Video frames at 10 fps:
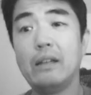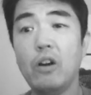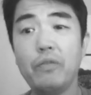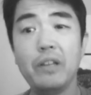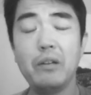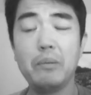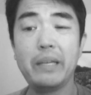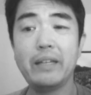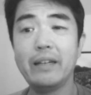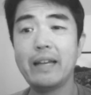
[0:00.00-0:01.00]
it'll
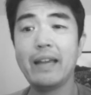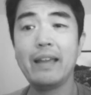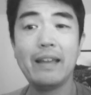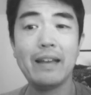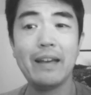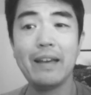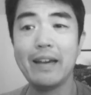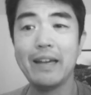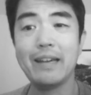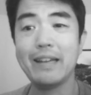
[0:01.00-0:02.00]
be good.
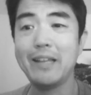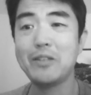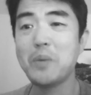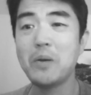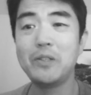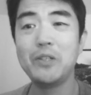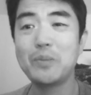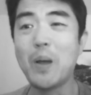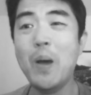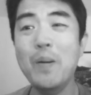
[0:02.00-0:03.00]
I'd hate to
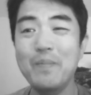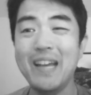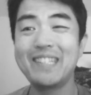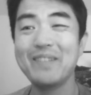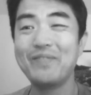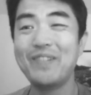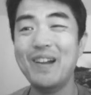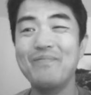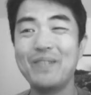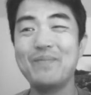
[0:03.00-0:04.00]
lose momentum
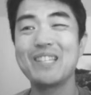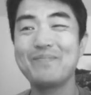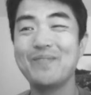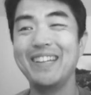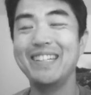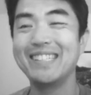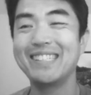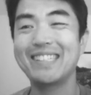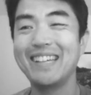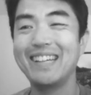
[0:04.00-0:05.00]
from this point and
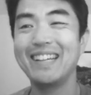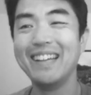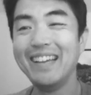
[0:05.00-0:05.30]
just kind of,